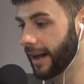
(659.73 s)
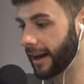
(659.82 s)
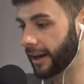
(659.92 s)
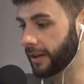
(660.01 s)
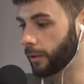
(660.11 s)

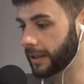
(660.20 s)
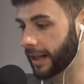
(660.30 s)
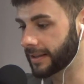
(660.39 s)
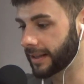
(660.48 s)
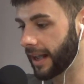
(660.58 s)
And I don't think
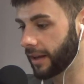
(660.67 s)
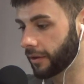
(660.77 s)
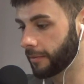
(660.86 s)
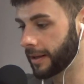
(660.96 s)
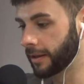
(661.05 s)
that's the case
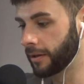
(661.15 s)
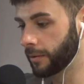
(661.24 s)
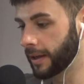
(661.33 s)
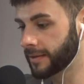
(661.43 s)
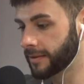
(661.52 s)
for Amanda
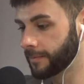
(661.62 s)
Nunes.